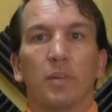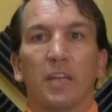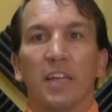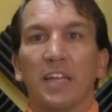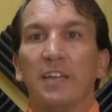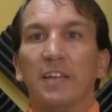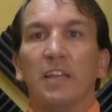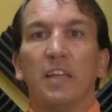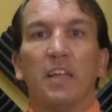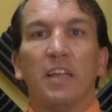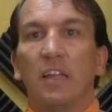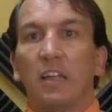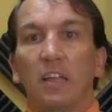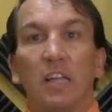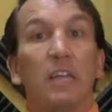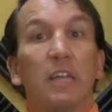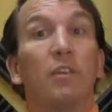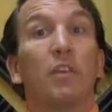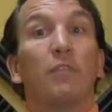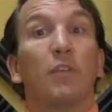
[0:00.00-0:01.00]

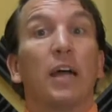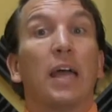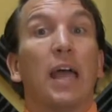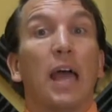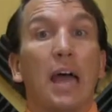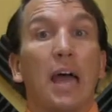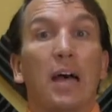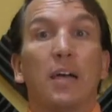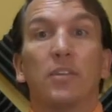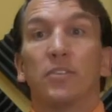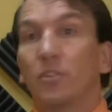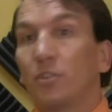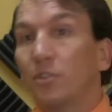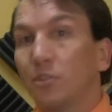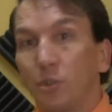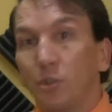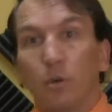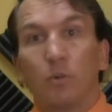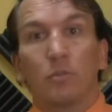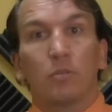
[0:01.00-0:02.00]
Even if I ask,
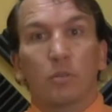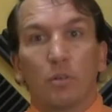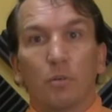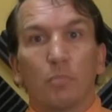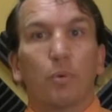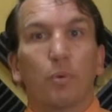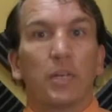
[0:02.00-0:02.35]
don't